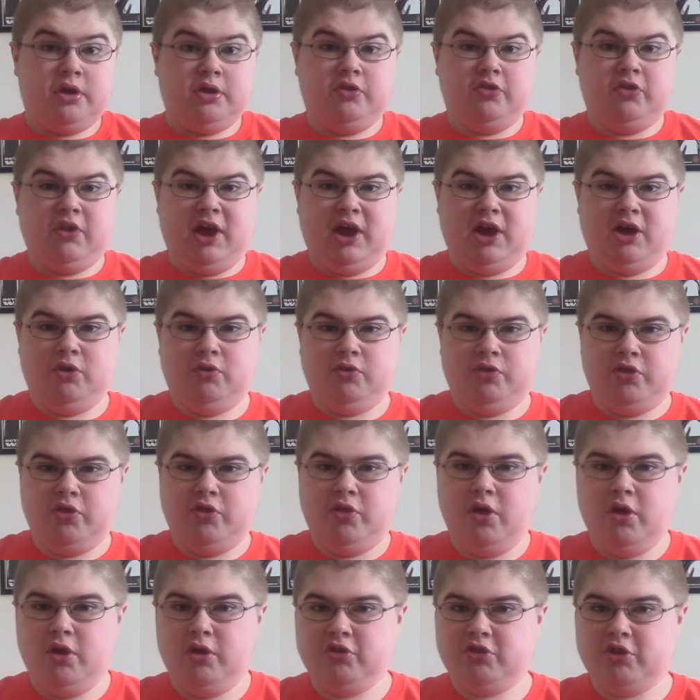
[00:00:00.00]
Now,
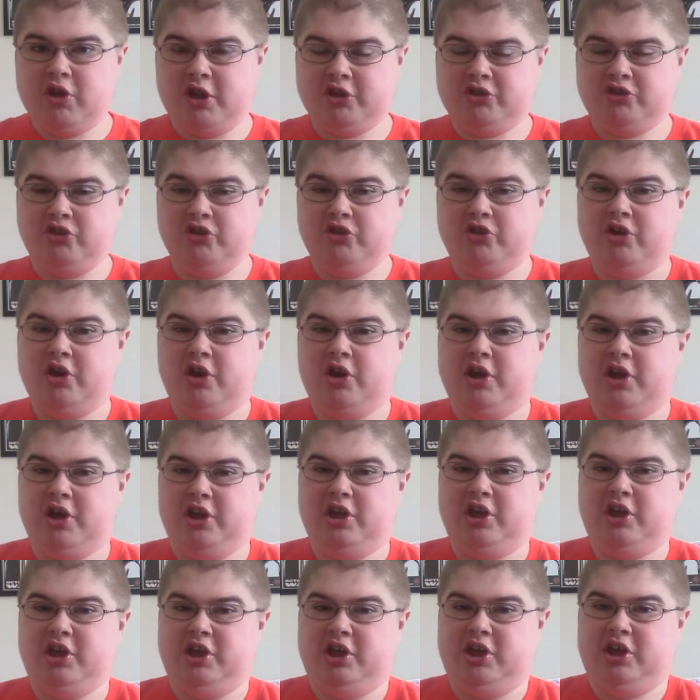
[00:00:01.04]
Dr.
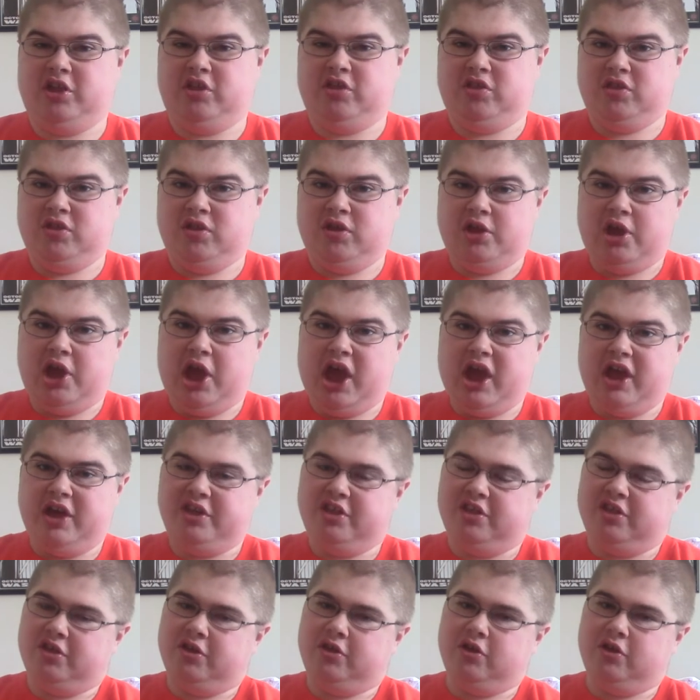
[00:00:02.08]
Dog I do